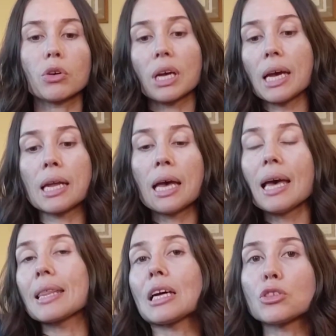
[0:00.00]
So again,
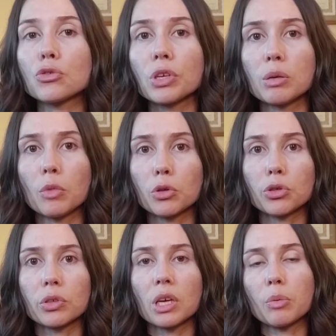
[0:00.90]
that's doing
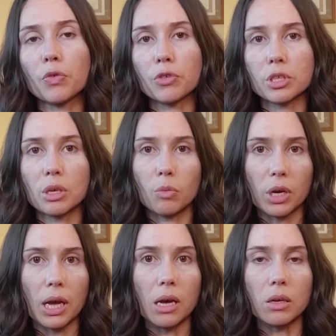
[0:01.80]
emotional labor for
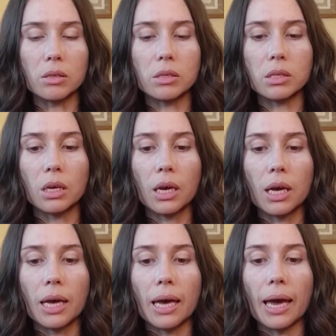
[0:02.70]
someone else.
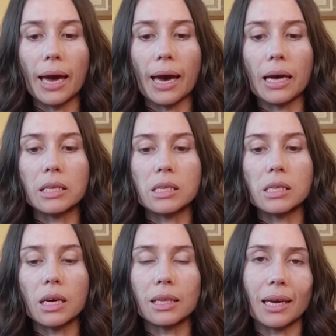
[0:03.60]

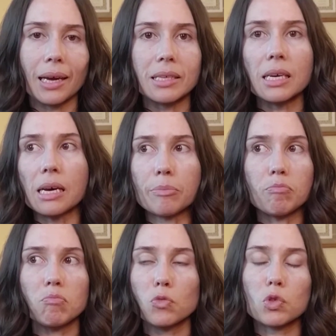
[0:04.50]
And like I
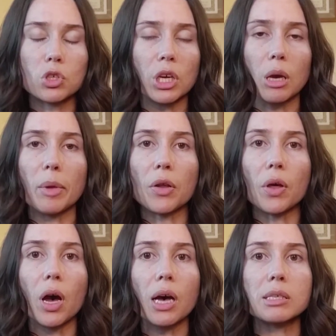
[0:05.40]
said, she came out of
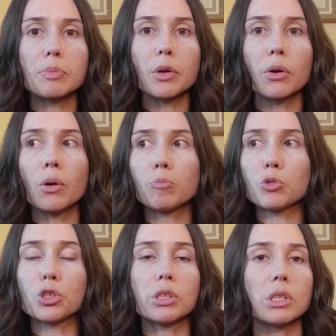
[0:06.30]
the hospital.
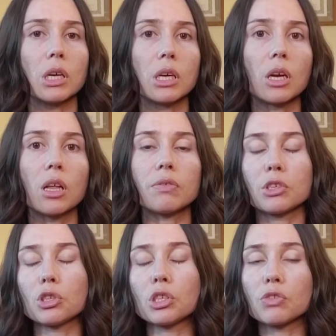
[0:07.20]
She's telling all of
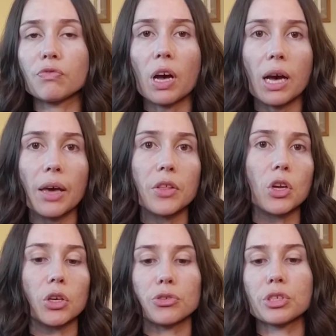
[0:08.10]
us she's fine. The
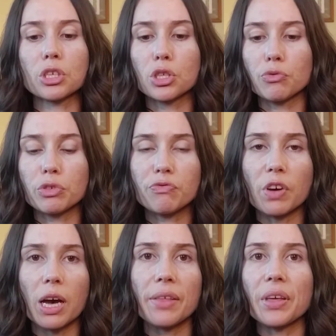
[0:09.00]
doctor said she was
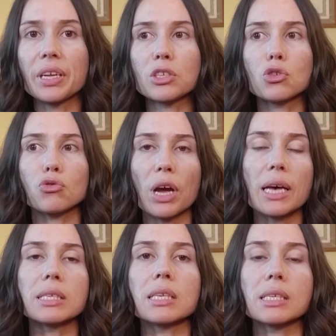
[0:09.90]
fine, that it's
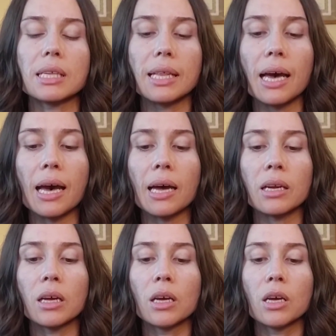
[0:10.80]
stress, this and that.